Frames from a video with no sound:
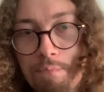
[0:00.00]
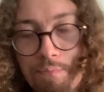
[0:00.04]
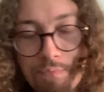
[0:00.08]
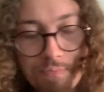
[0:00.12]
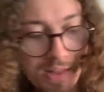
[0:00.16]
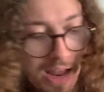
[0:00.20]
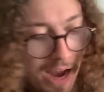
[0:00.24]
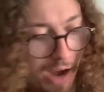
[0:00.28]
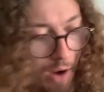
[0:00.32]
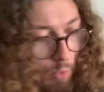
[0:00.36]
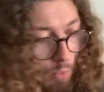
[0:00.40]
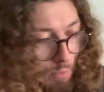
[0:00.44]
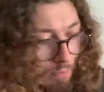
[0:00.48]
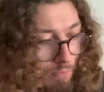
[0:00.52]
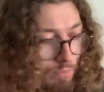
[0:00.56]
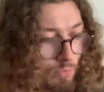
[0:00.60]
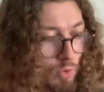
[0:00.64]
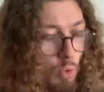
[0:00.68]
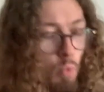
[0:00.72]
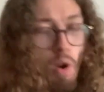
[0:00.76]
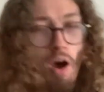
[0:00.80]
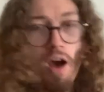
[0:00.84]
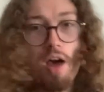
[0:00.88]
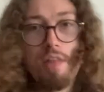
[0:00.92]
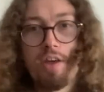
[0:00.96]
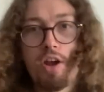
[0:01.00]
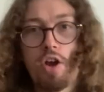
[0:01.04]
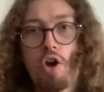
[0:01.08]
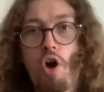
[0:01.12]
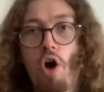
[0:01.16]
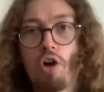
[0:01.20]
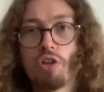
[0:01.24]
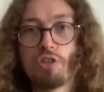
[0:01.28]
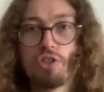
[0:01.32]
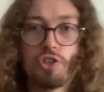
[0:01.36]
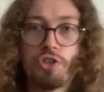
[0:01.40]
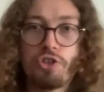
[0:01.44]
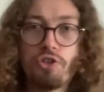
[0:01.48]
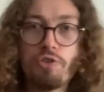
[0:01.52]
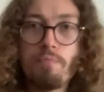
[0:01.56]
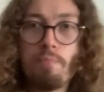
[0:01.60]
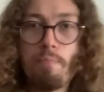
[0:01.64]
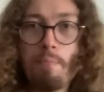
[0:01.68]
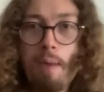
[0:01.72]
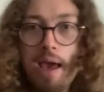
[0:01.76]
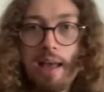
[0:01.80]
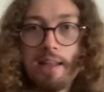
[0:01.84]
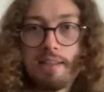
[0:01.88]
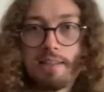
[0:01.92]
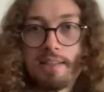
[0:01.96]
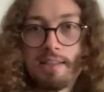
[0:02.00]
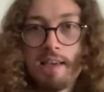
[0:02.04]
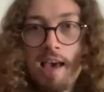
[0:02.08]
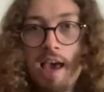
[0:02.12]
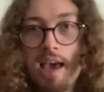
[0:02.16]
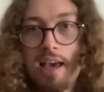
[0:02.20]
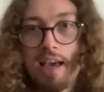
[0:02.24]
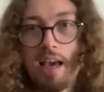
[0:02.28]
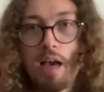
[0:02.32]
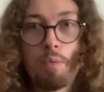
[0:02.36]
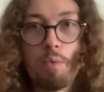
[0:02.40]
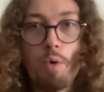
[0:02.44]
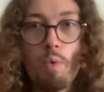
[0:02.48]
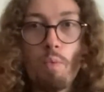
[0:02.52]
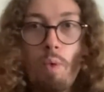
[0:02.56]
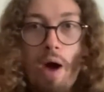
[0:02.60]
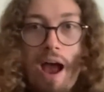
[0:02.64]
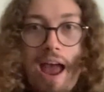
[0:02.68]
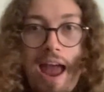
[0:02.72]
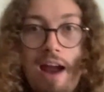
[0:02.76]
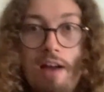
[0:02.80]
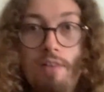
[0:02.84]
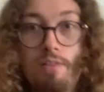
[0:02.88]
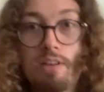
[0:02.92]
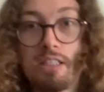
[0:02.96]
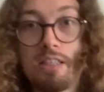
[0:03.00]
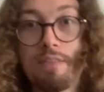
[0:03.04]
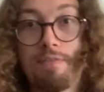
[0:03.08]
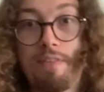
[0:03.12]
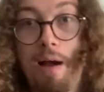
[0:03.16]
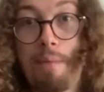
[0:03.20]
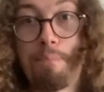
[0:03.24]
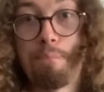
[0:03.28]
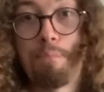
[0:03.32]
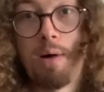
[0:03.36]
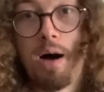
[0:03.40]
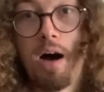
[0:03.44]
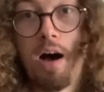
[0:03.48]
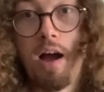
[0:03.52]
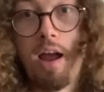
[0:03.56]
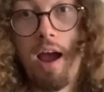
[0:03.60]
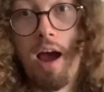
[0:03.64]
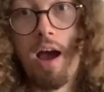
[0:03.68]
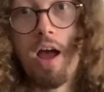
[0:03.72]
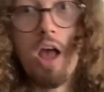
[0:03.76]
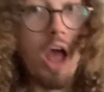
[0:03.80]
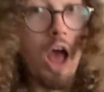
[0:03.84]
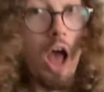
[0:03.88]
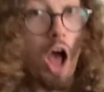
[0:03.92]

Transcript: Now, what other costume bits can we wear as a vampire?